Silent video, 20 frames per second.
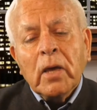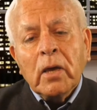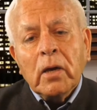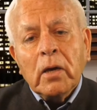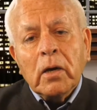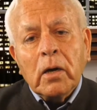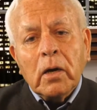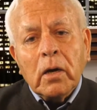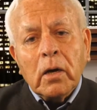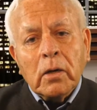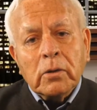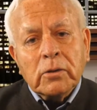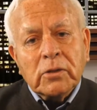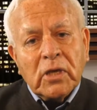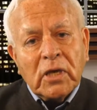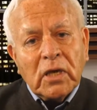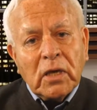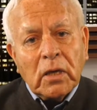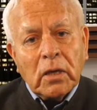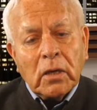
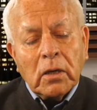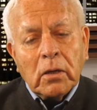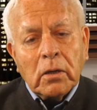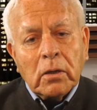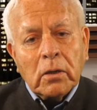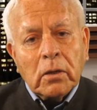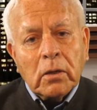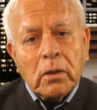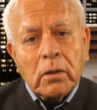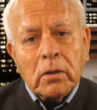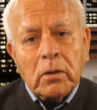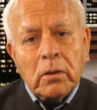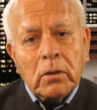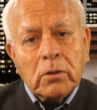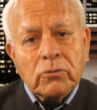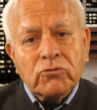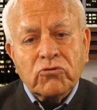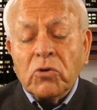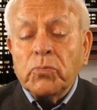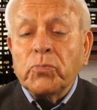
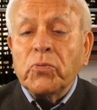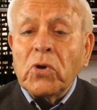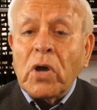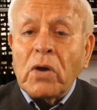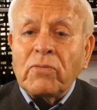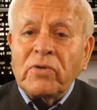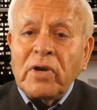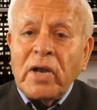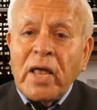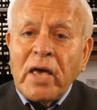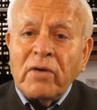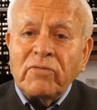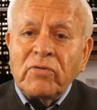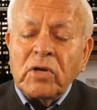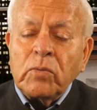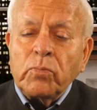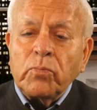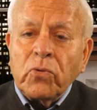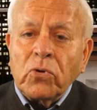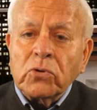Tripura will have
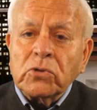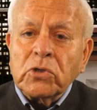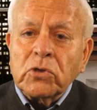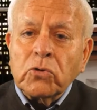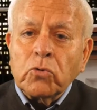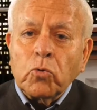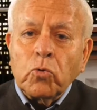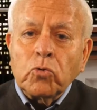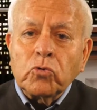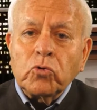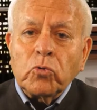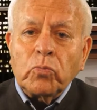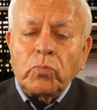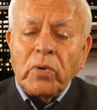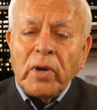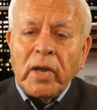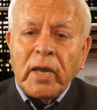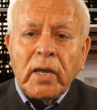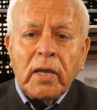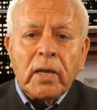an important role to
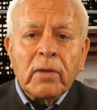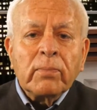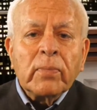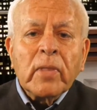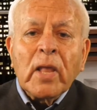play.